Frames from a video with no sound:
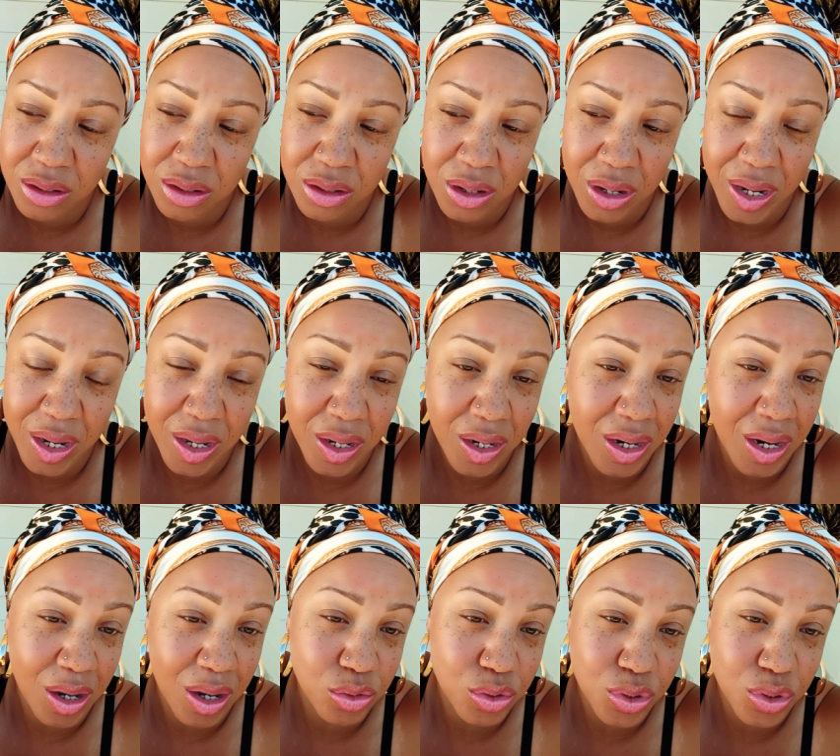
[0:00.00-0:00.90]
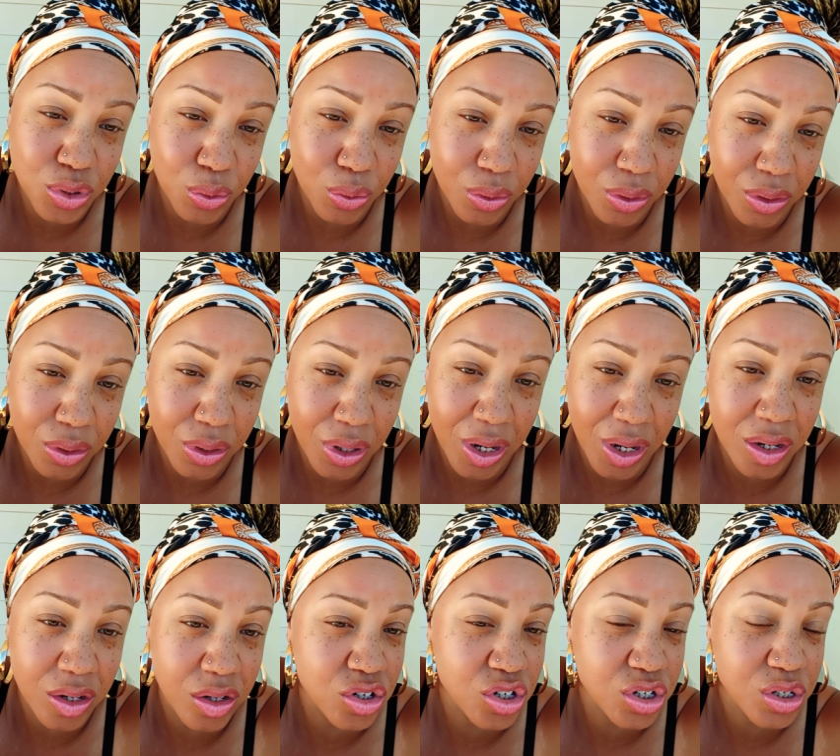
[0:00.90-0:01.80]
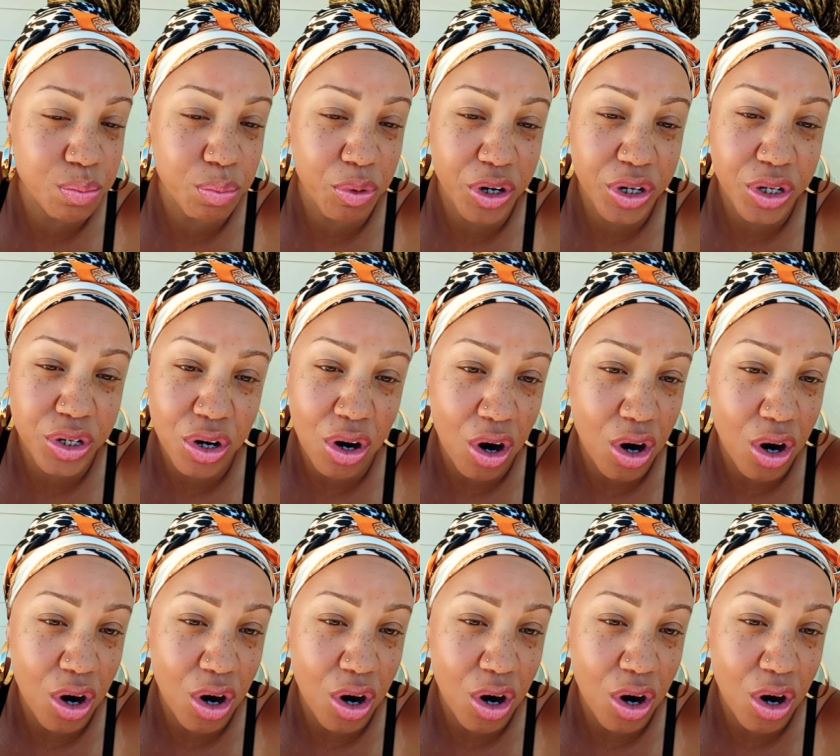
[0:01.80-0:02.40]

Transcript: in and out the door and just breaking your heart